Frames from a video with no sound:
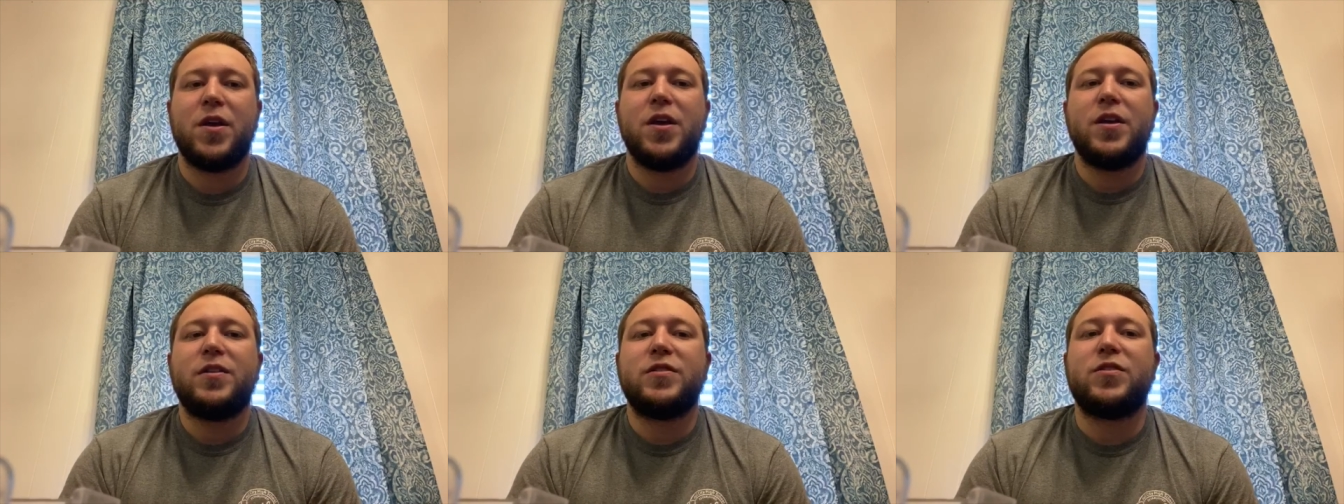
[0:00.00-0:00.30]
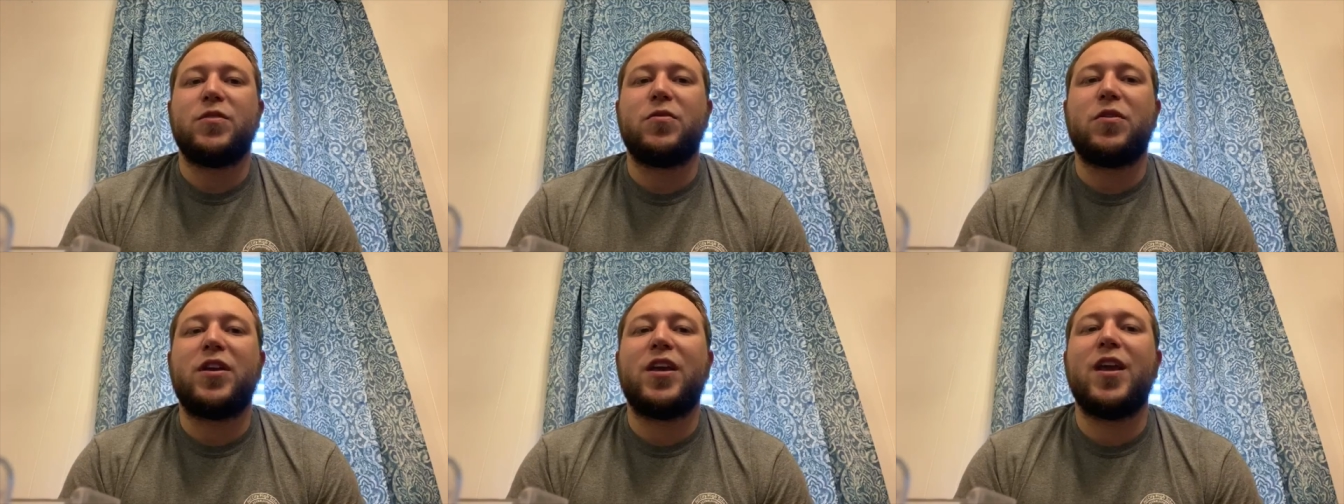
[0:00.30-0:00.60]

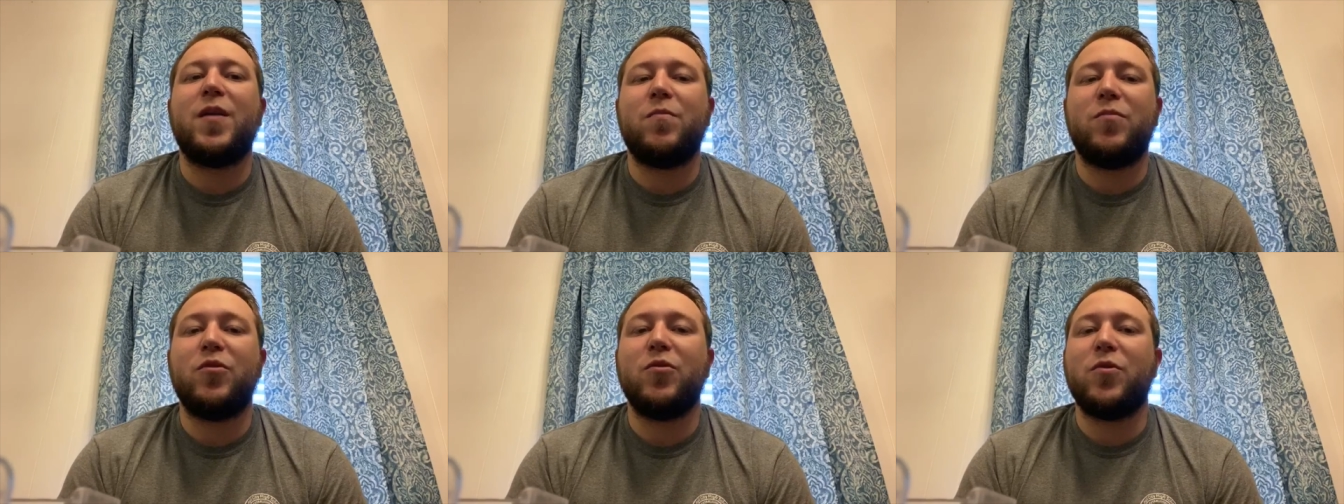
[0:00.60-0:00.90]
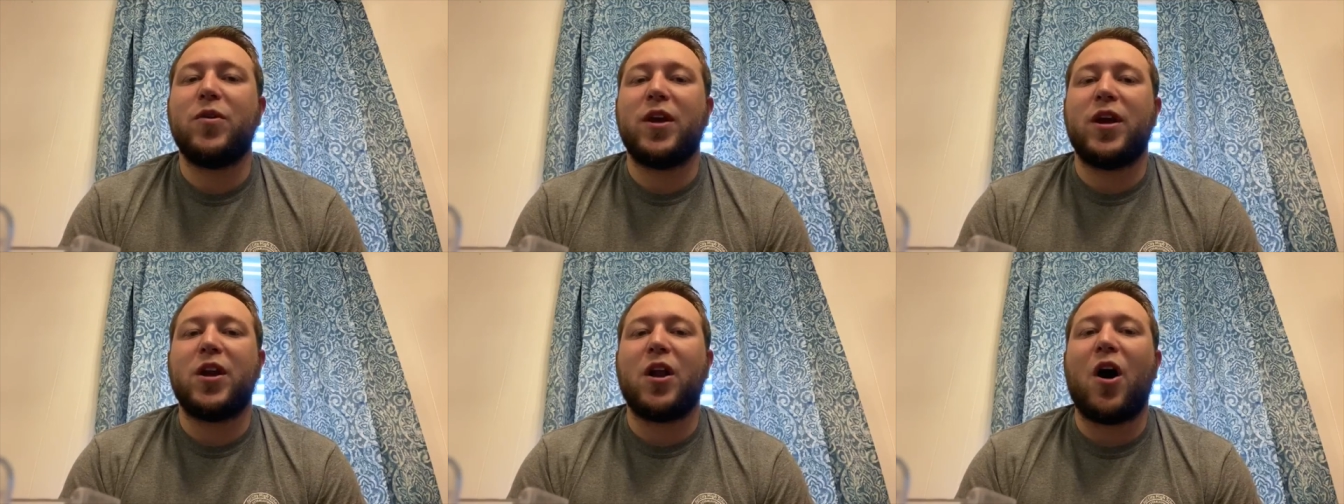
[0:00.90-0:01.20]
So keep
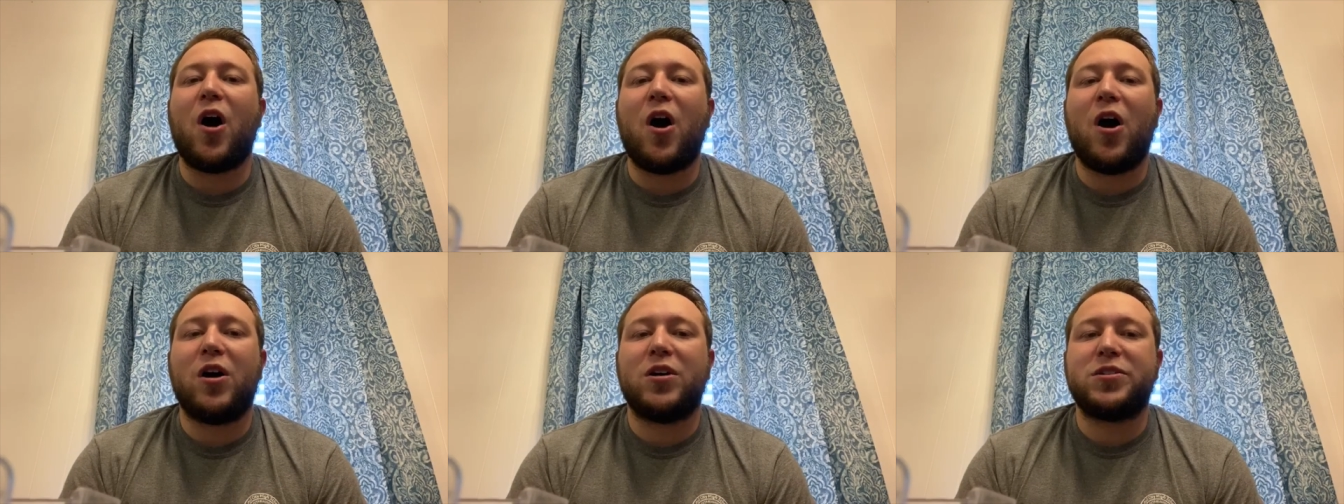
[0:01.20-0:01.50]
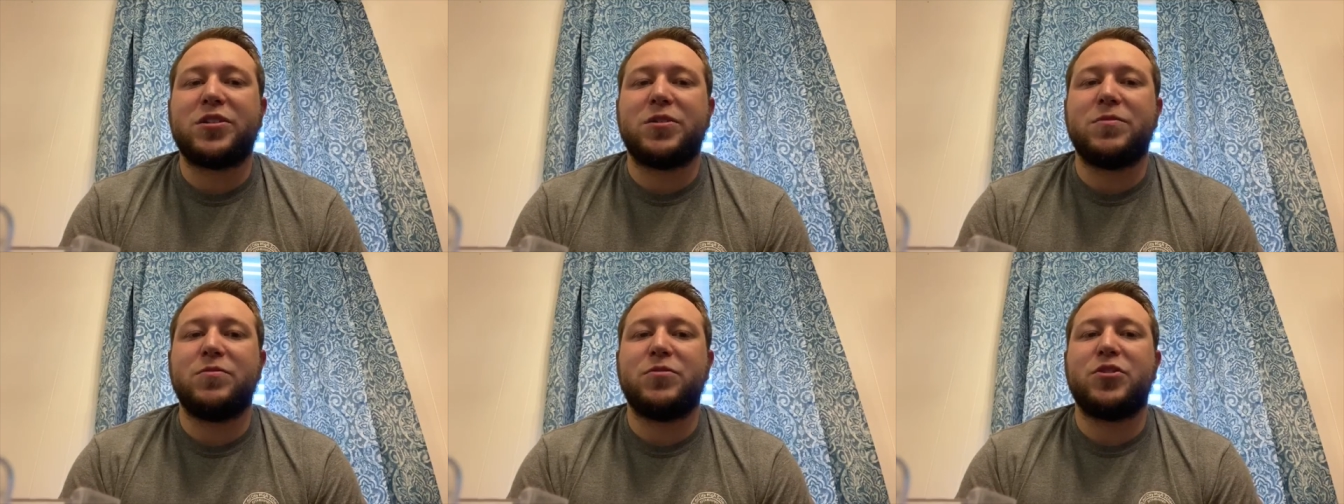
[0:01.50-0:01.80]
doing an
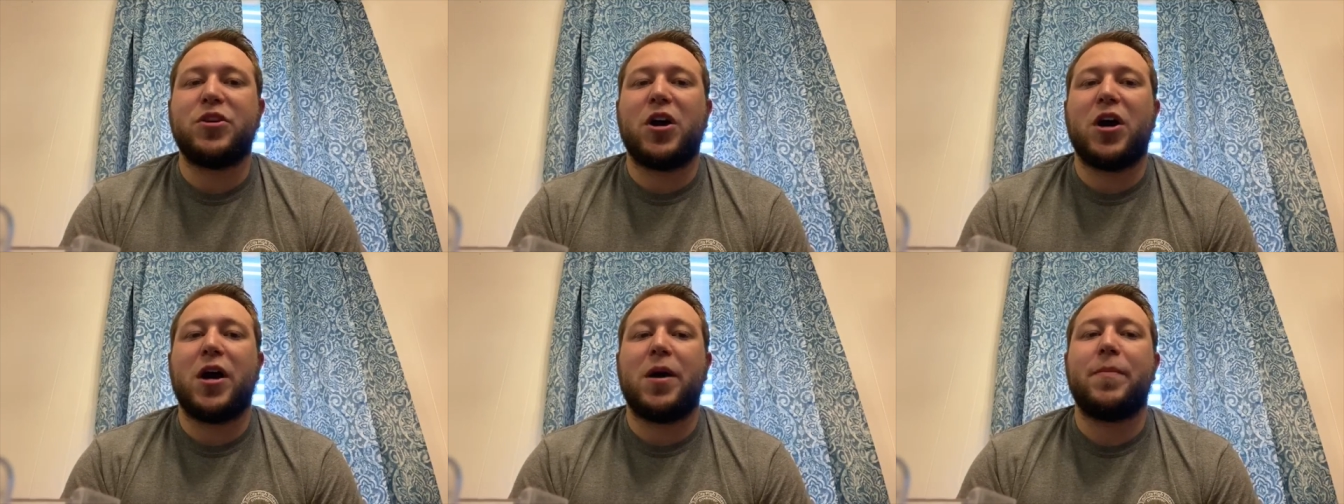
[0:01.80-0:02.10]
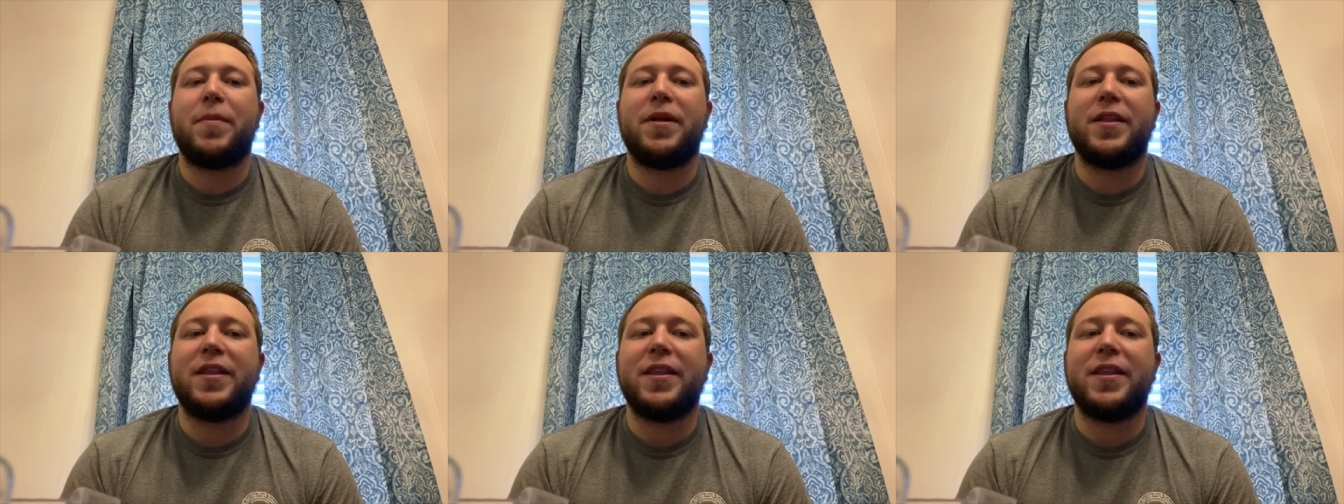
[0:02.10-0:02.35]
awesome job